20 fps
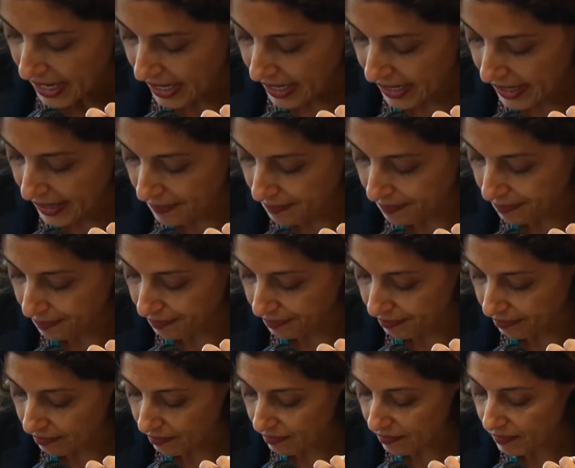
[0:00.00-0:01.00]

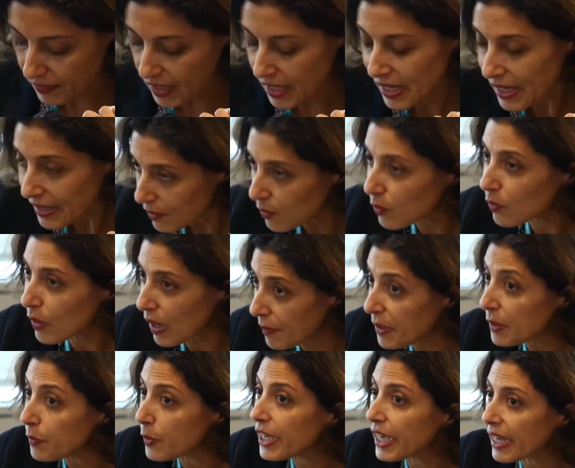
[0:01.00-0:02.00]
I
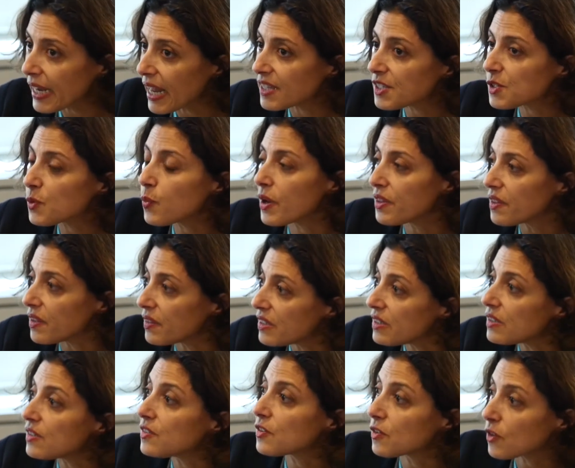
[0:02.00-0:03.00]
mean, we can ask whether
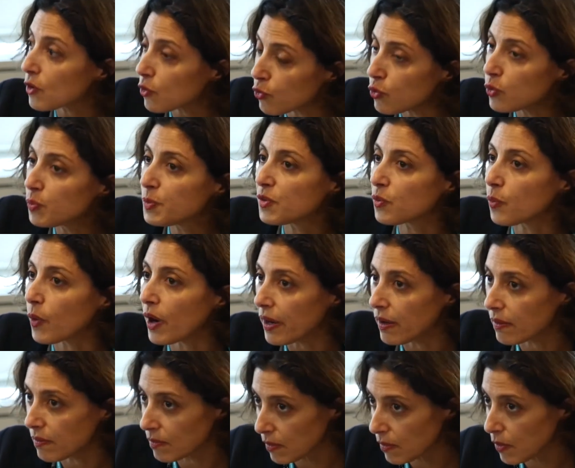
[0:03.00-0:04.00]
these groups
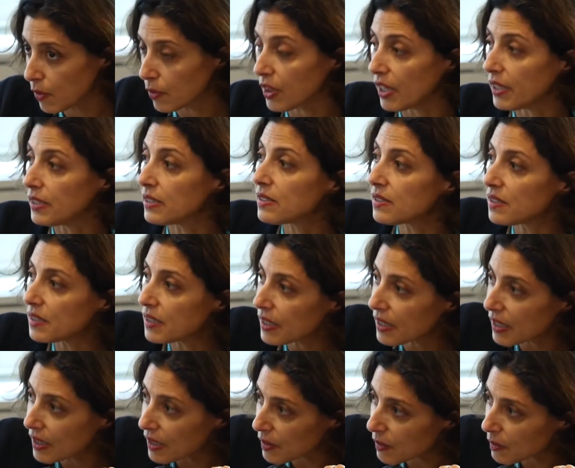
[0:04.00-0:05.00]
were authentic,
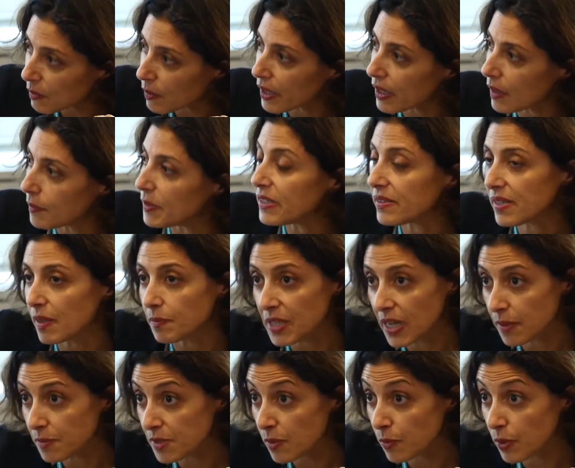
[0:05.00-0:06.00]

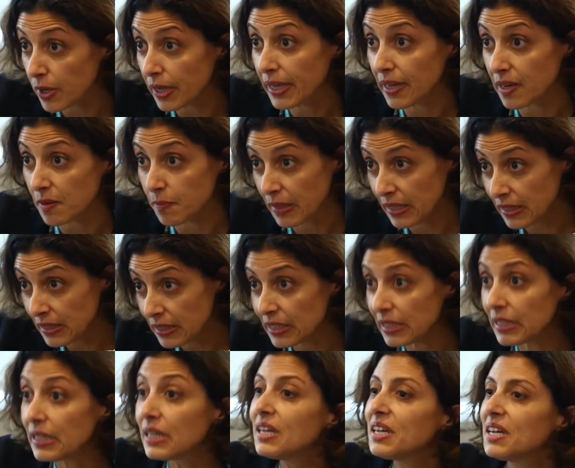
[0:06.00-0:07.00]
sometimes they were
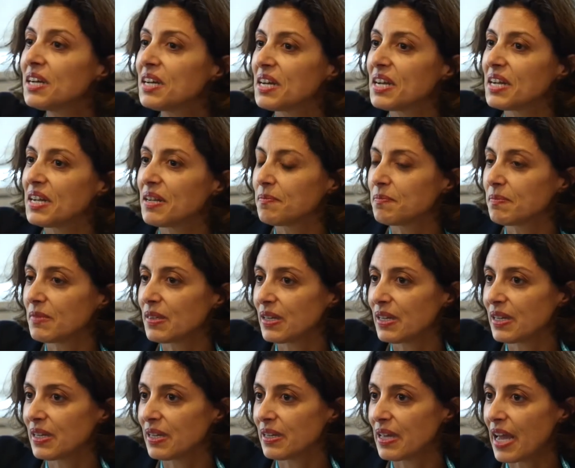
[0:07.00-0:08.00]
Karmanny
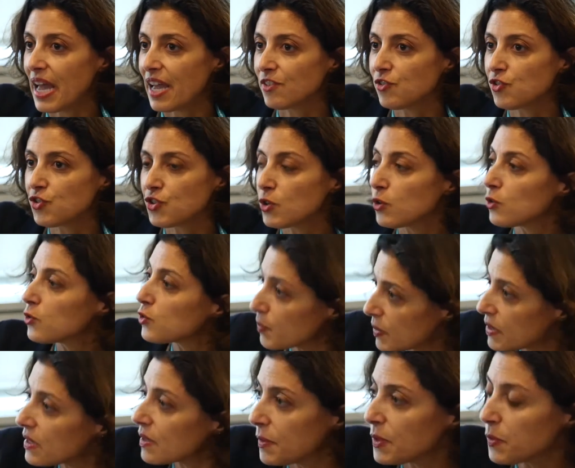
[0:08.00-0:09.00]
NGOs,
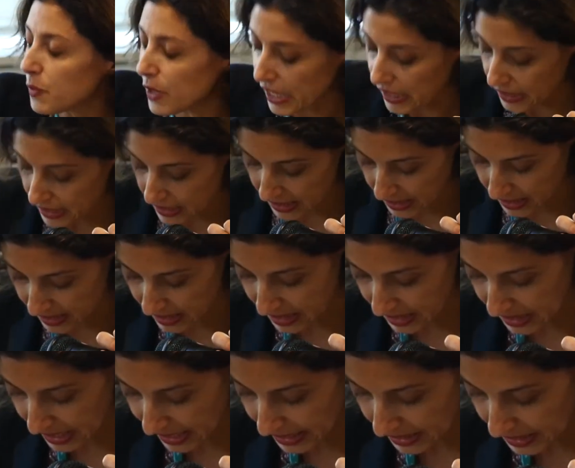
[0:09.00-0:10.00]
but I mean, we can discuss
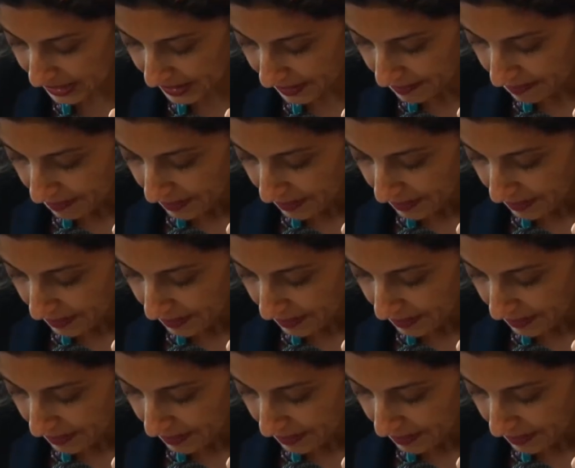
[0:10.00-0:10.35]
this later.